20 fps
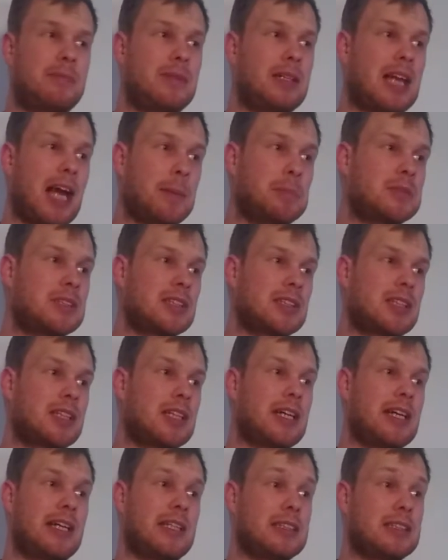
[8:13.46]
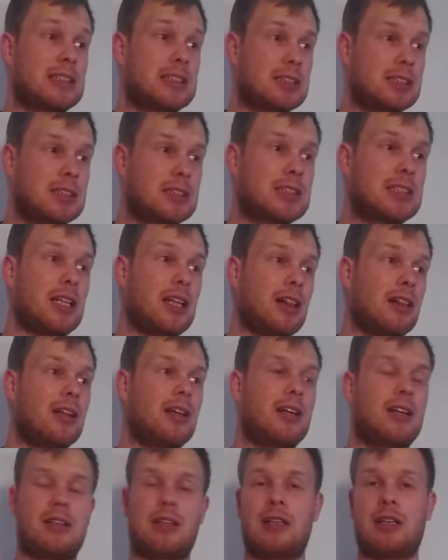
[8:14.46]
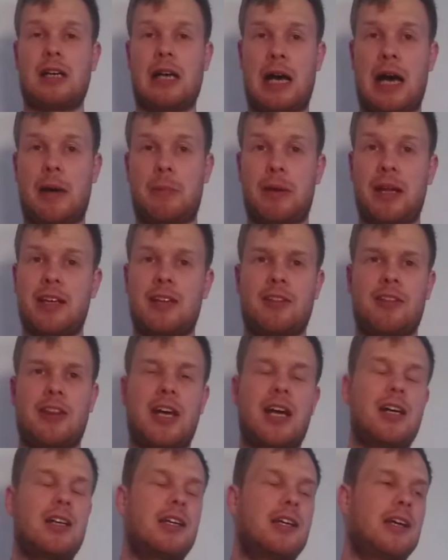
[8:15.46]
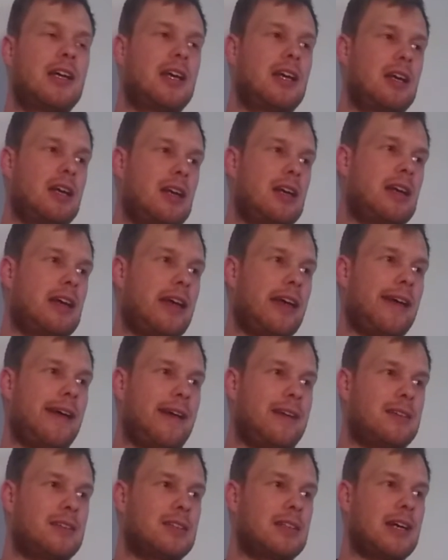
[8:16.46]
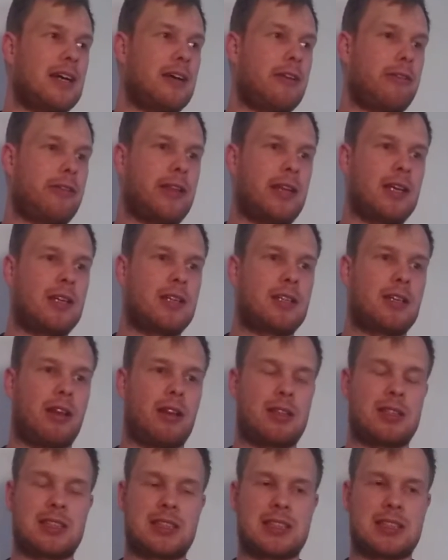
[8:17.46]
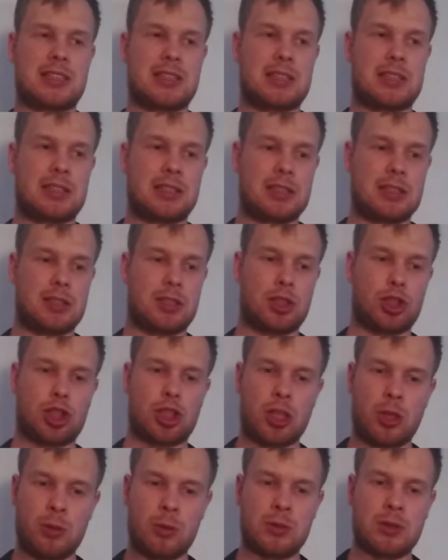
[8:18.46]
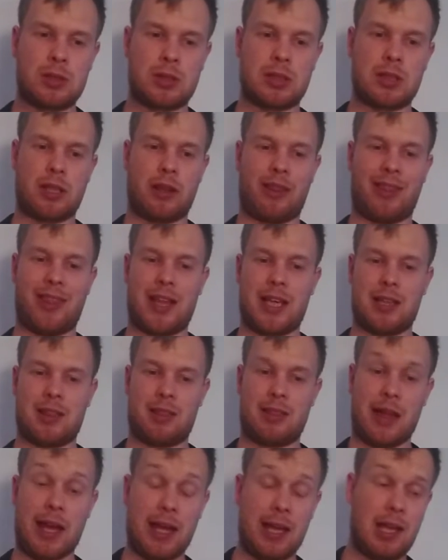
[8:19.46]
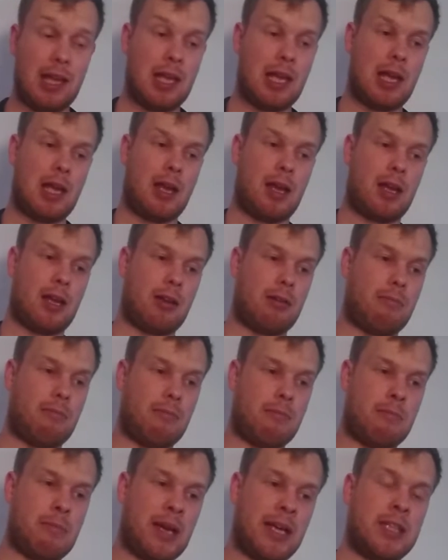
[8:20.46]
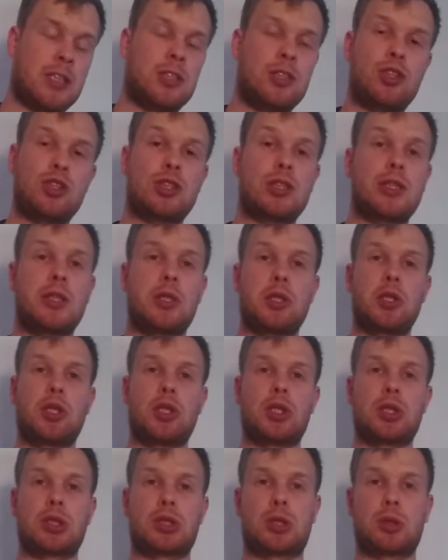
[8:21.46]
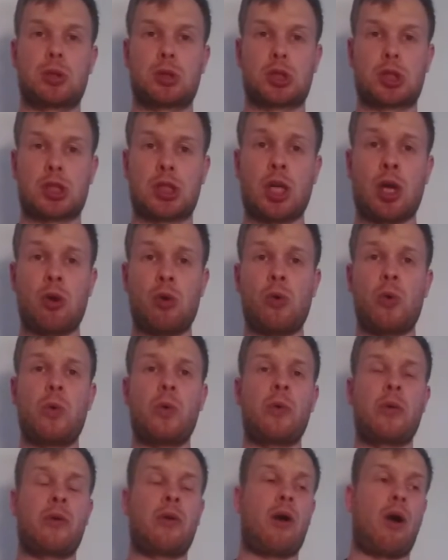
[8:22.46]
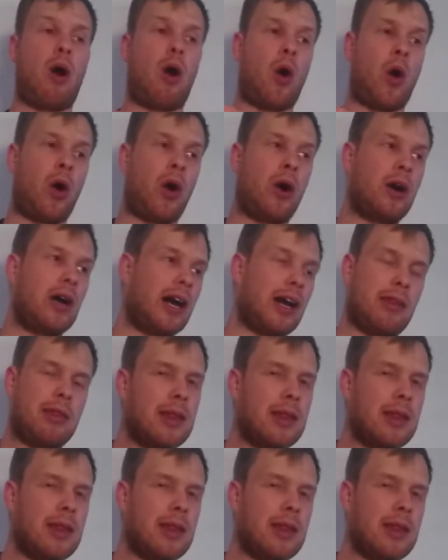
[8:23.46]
Leipzig and still are playing there. And I think this shows that they manage to show all